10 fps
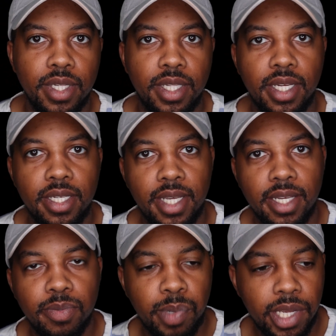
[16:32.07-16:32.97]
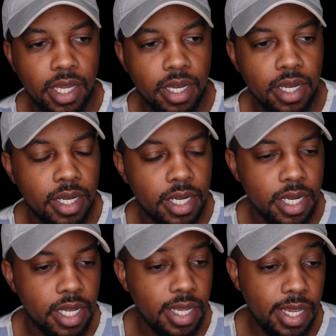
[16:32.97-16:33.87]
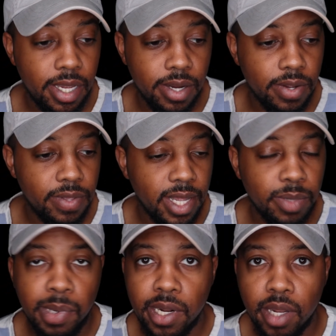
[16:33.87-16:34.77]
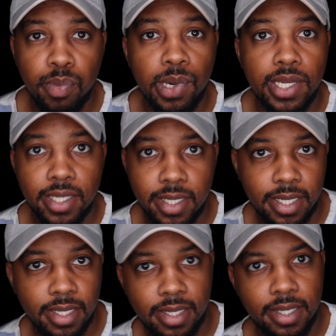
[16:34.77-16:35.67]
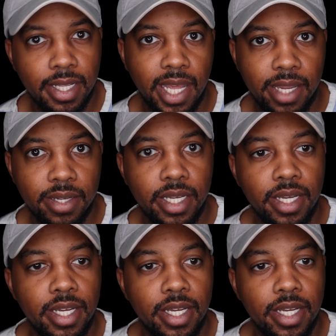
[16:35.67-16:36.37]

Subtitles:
this has been a year that's been unprecedented. A lot